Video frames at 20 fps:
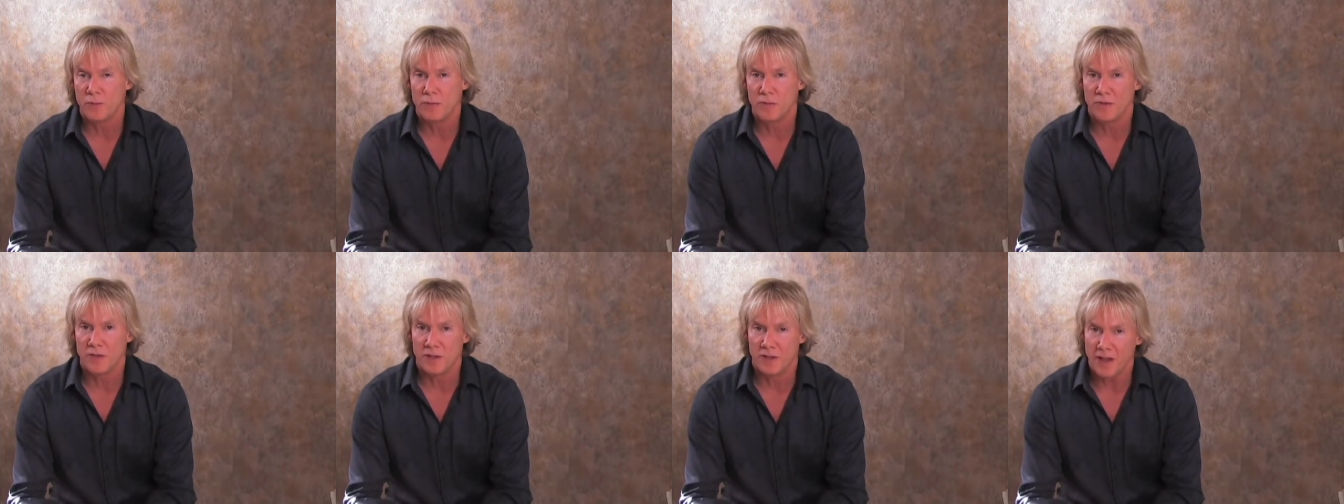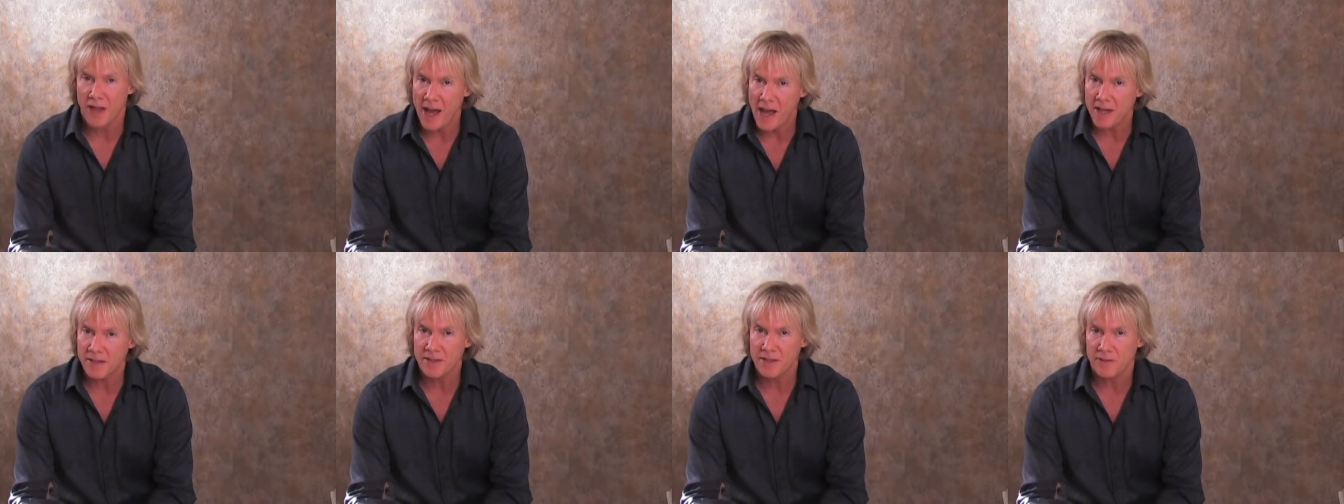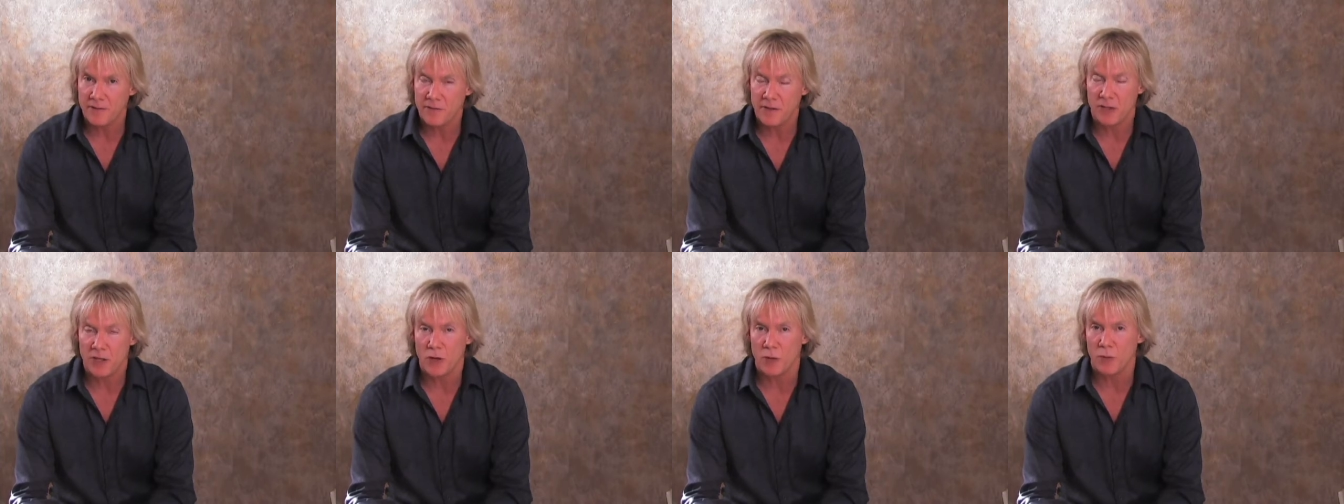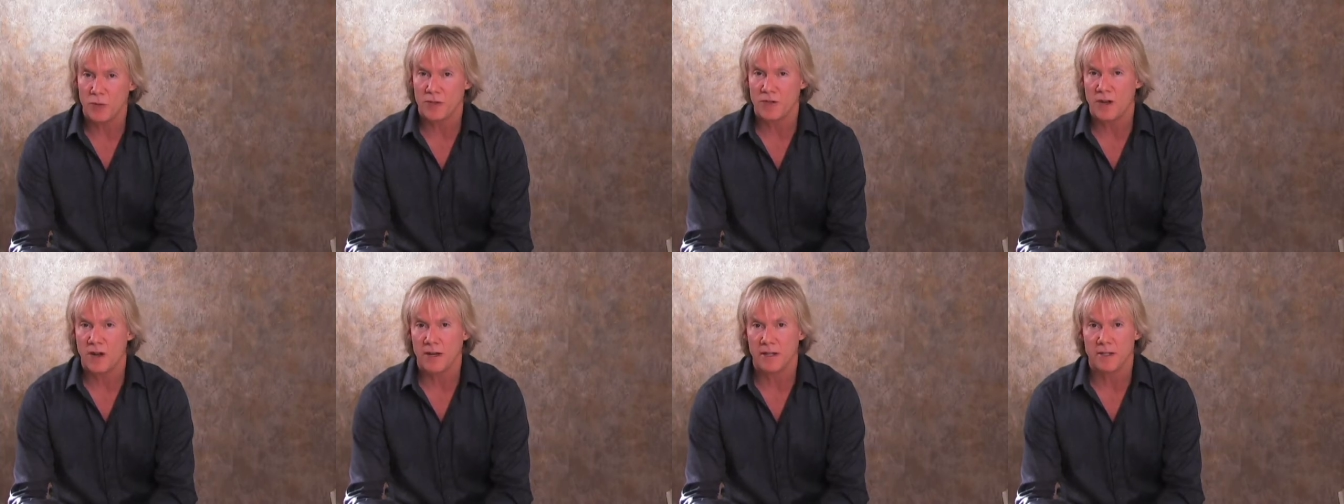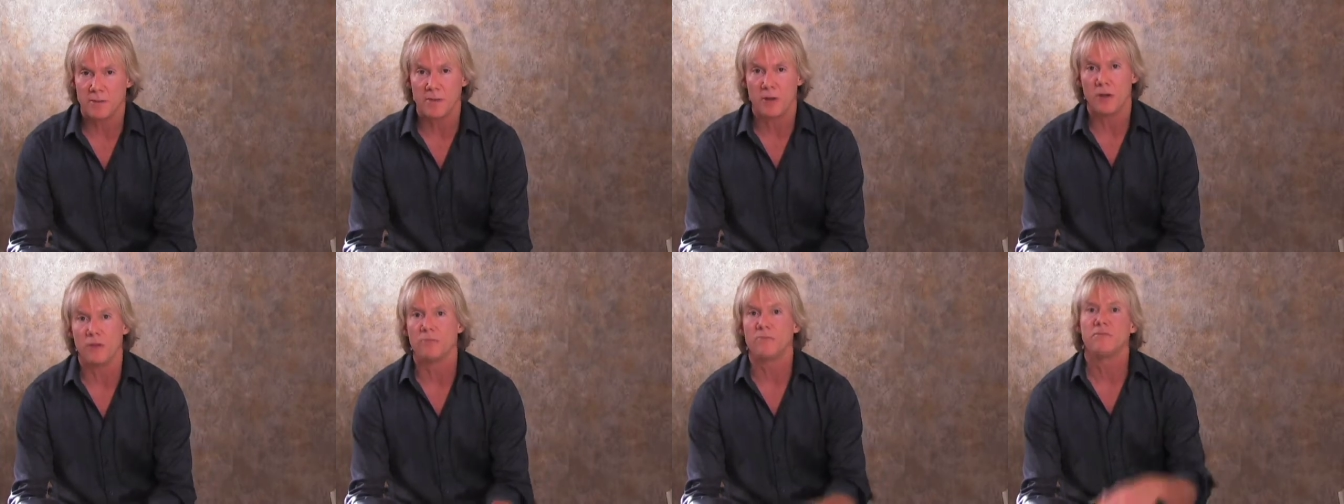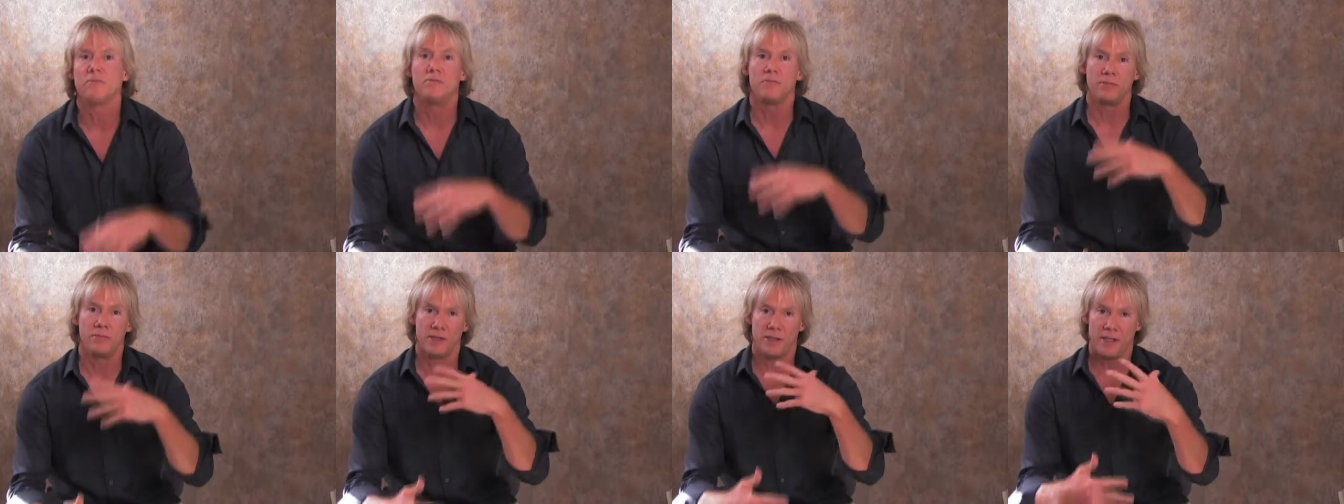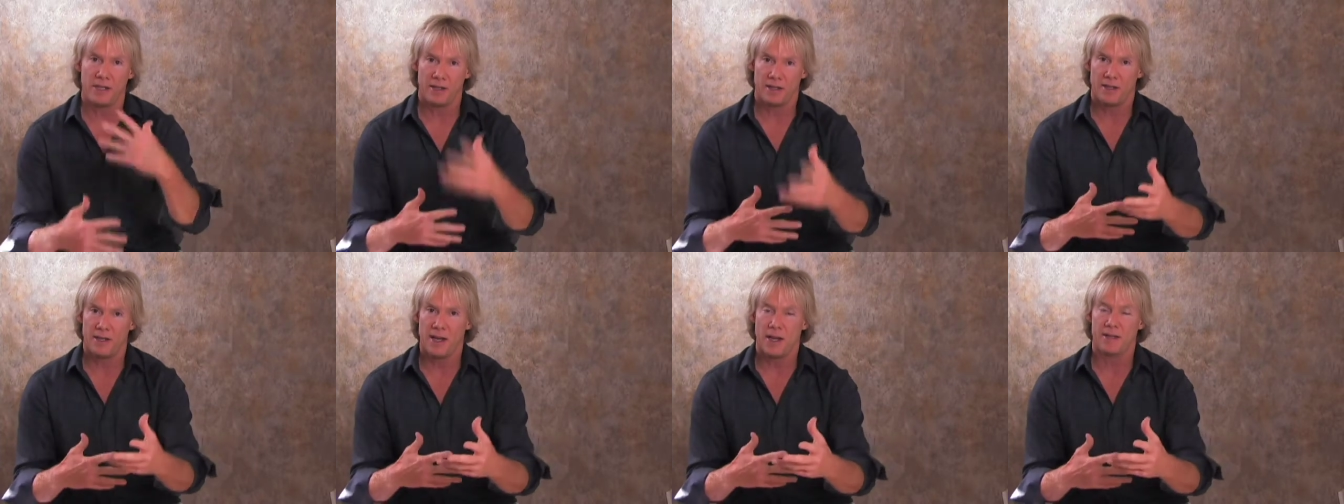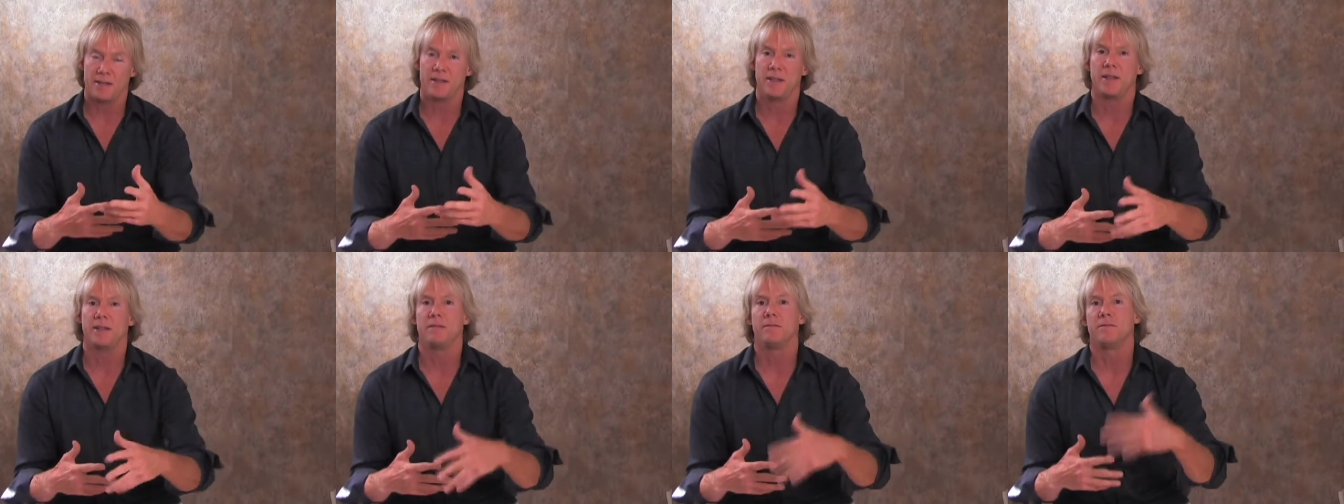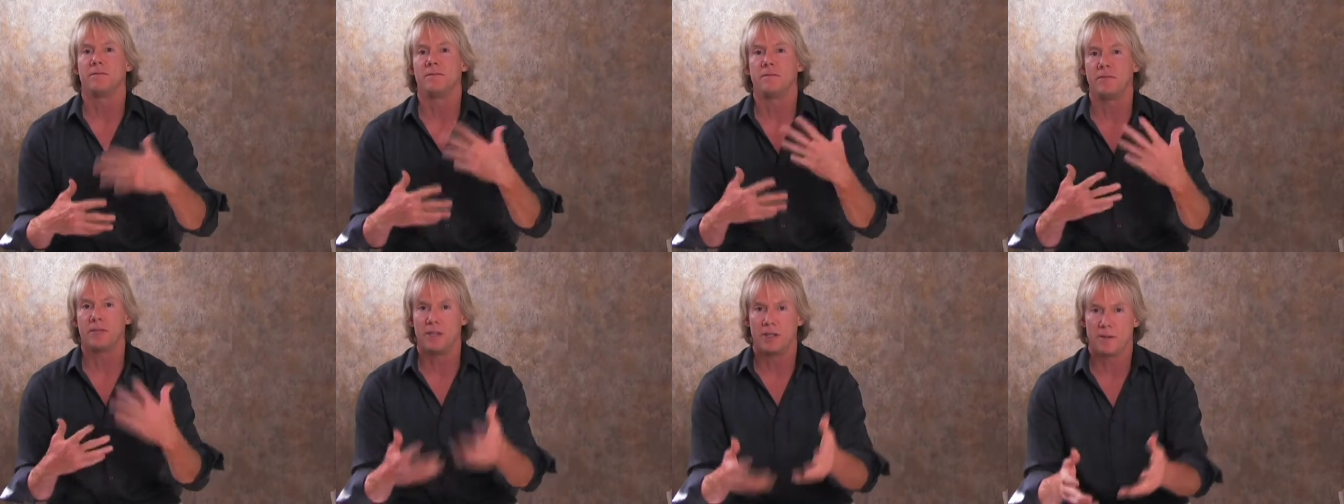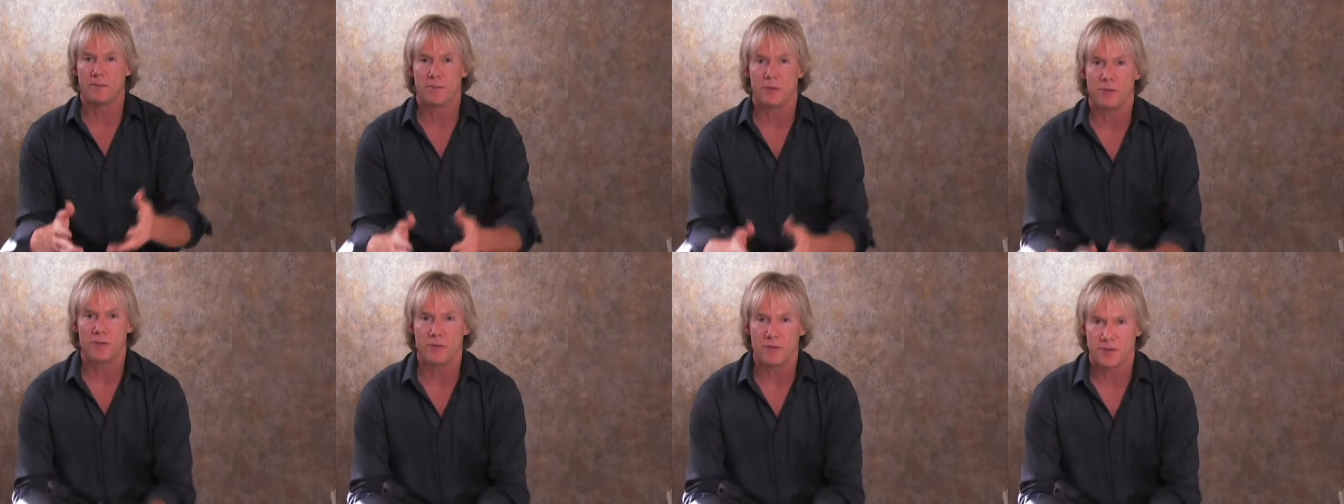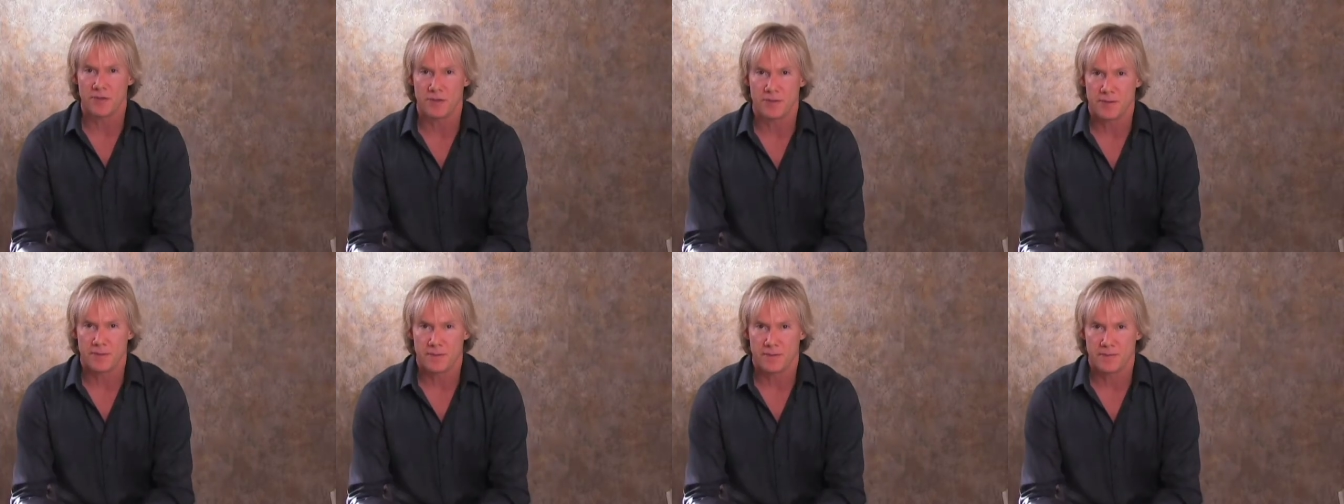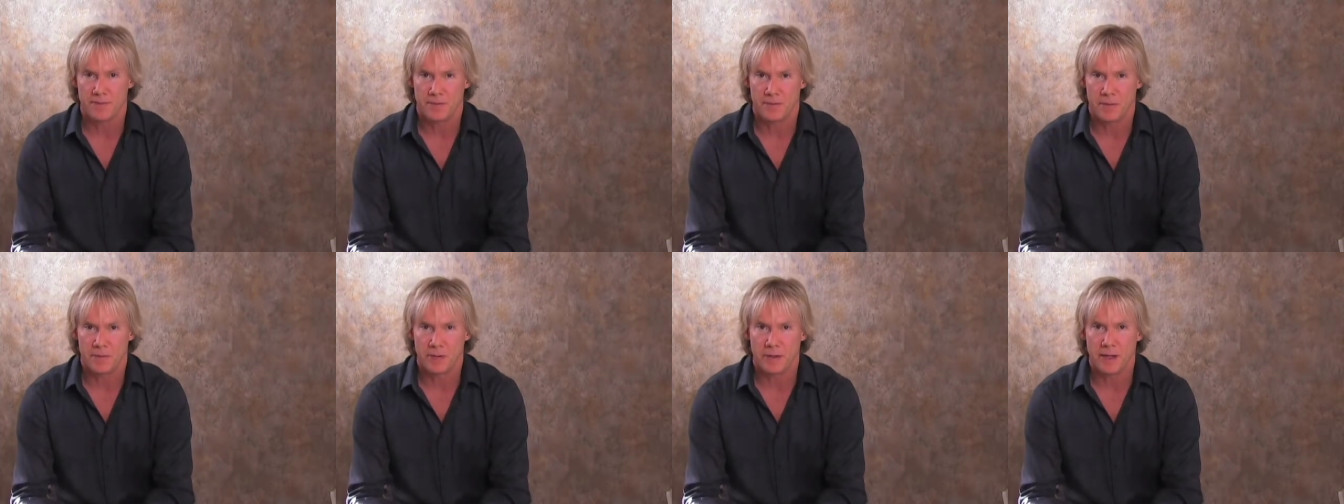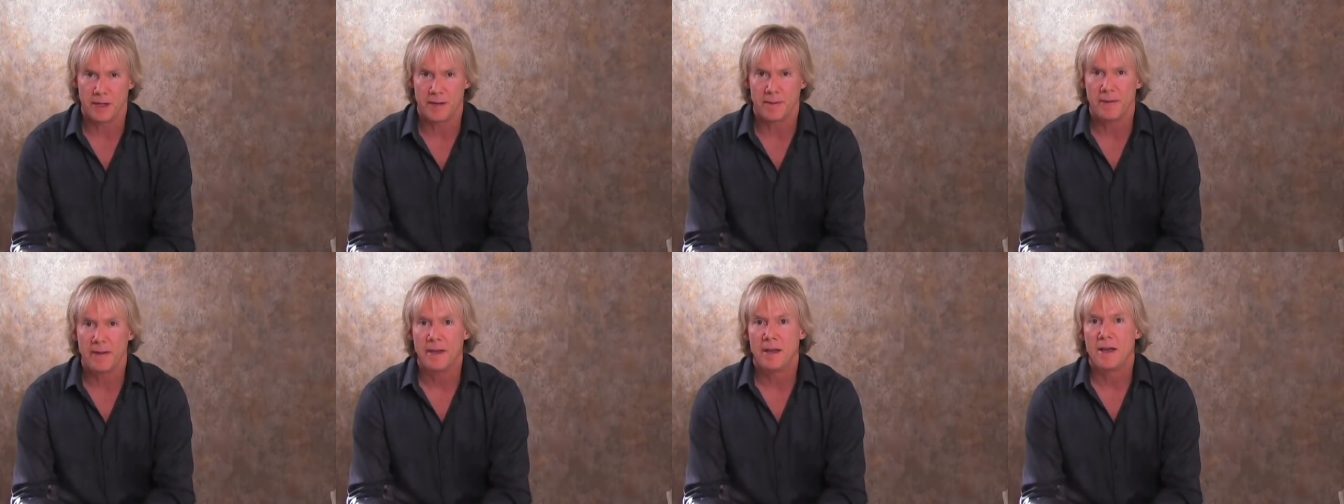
The last video we talked about getting content, getting producers. Okay.